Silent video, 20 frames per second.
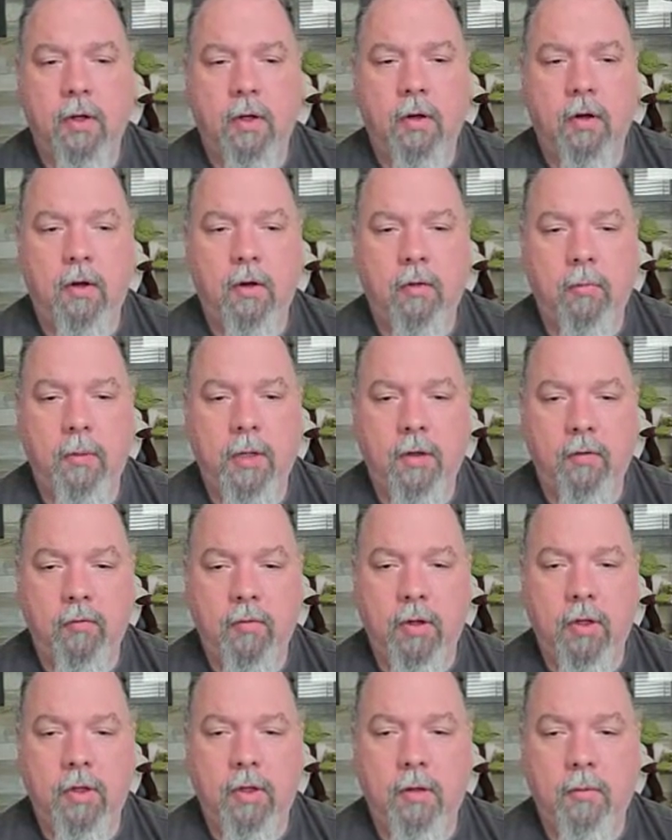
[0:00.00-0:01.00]
and on-demand
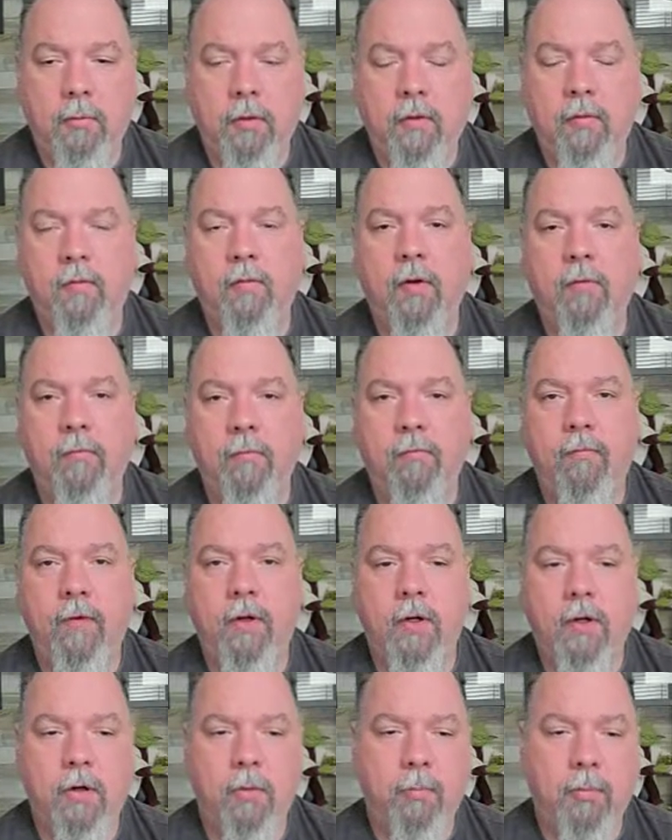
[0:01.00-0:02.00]
training with a 7-figure